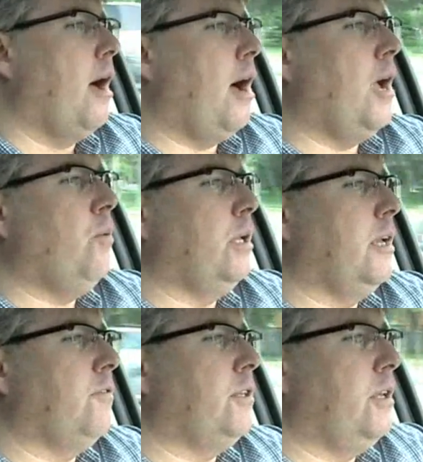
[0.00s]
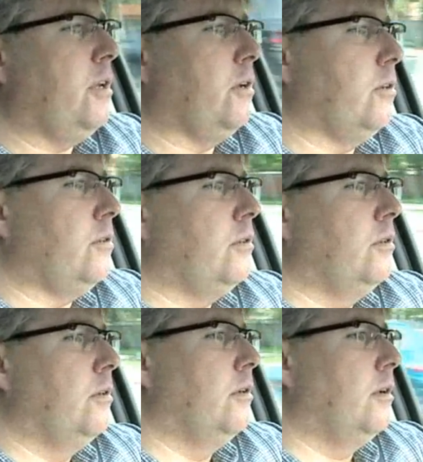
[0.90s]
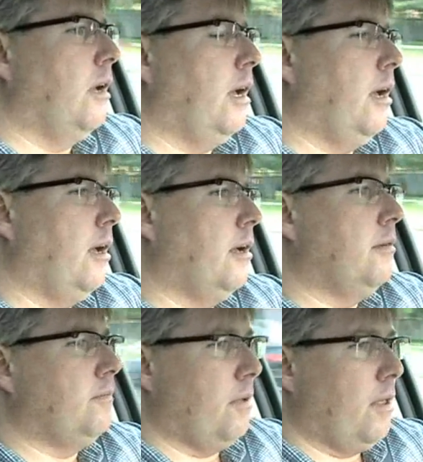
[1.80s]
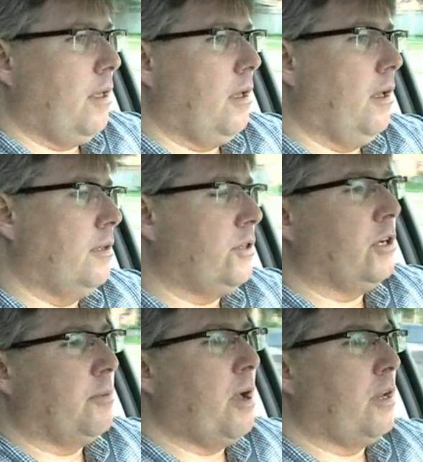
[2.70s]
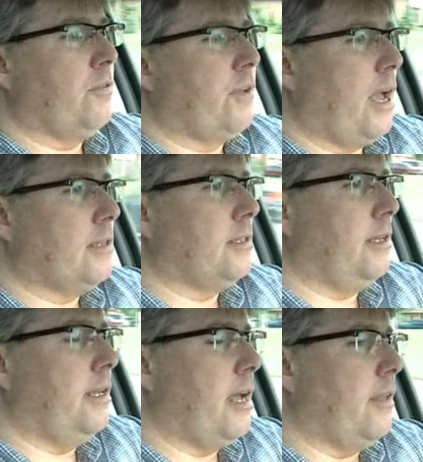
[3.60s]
I will give to you a certain amount of gasoline